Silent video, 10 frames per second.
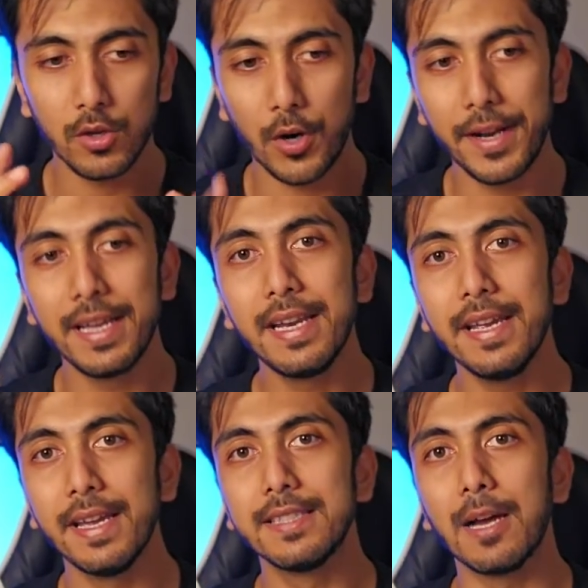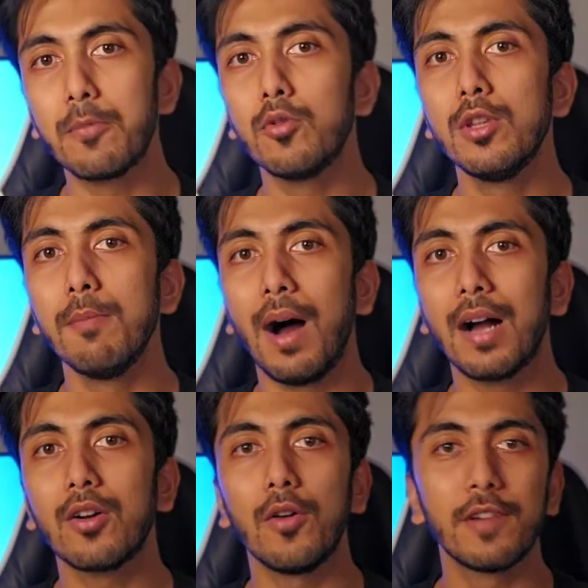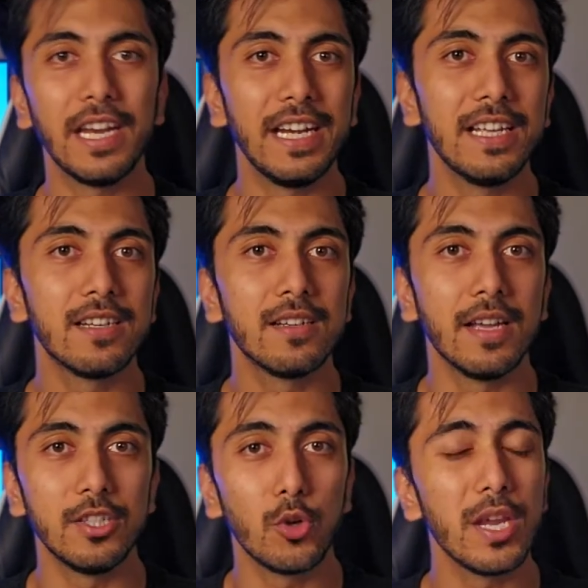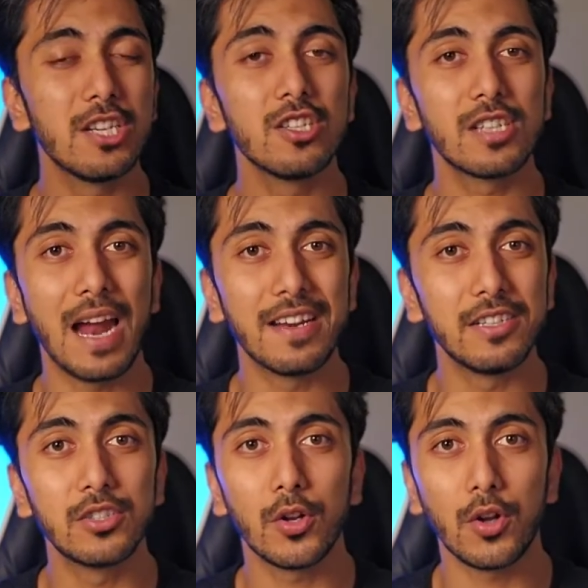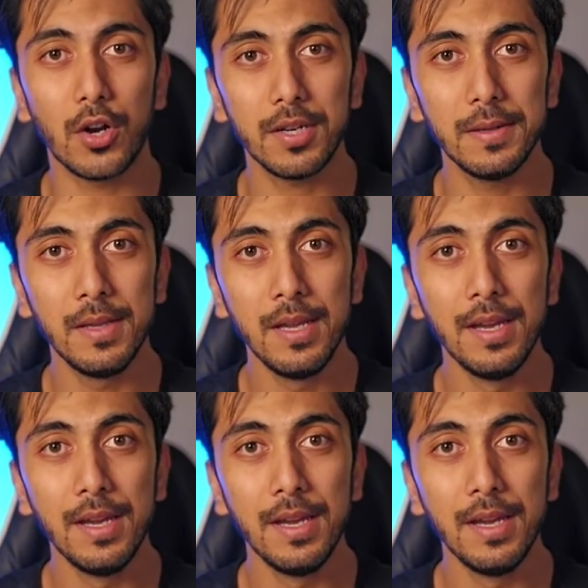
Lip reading: your degree is up to the mark of Canadian education standards or not.